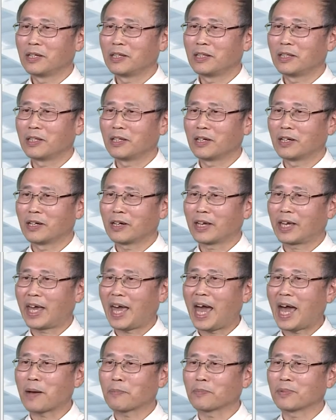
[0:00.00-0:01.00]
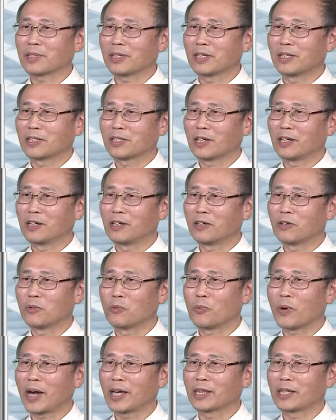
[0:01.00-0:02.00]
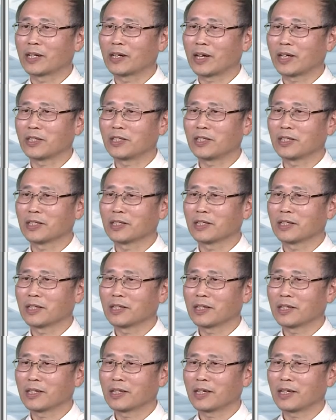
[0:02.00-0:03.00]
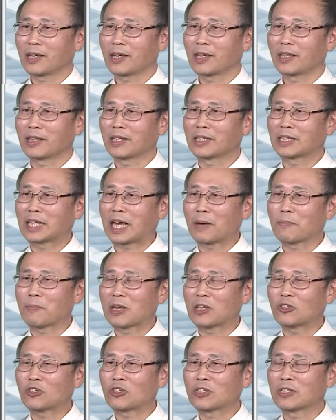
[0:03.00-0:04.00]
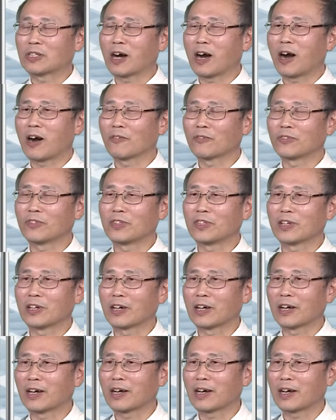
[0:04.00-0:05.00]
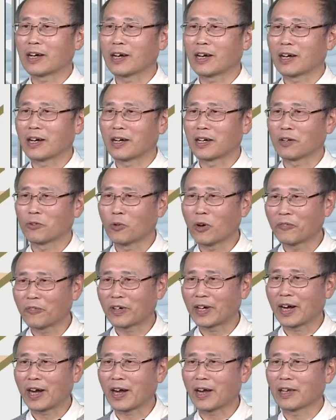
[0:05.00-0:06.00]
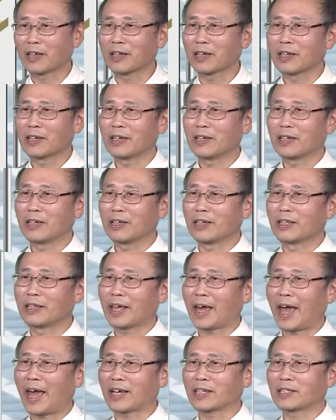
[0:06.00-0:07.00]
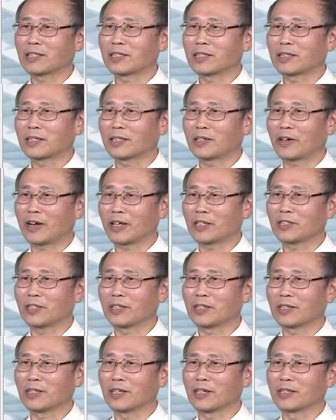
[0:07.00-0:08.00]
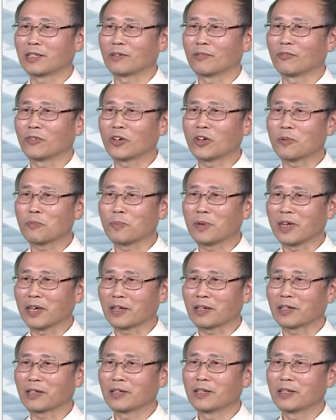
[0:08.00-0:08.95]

The gap is along y direction, and the dimension of the waveguide in x direction is very big.